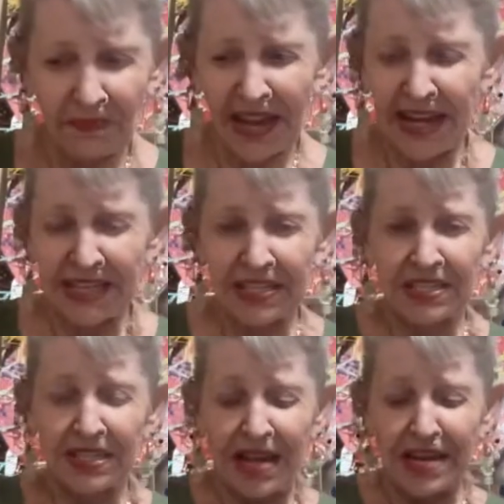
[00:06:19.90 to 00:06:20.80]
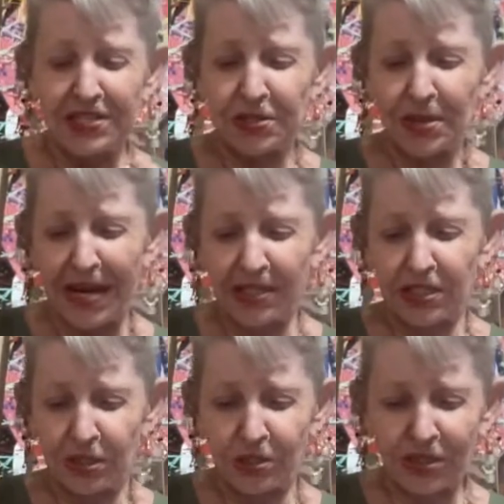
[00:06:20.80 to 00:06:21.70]
And it's a nice
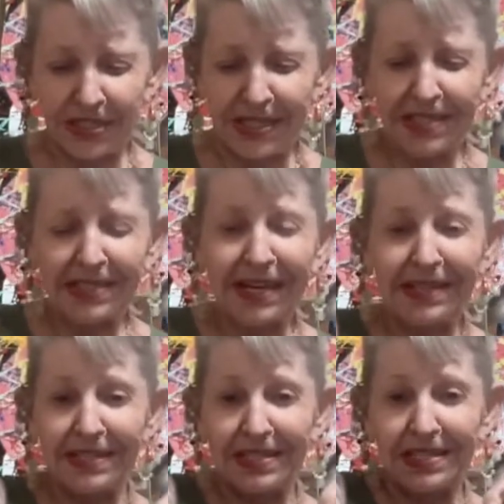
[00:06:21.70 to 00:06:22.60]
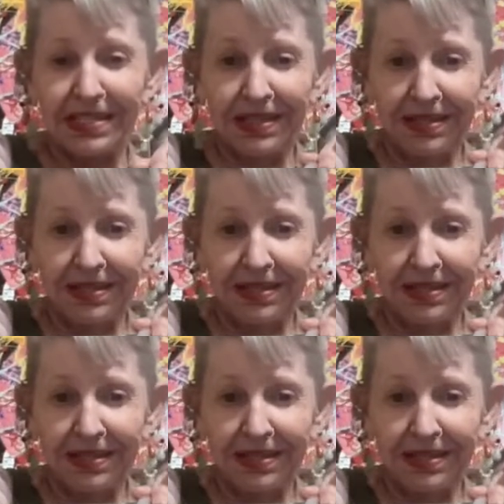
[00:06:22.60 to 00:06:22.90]
translucent, it's like this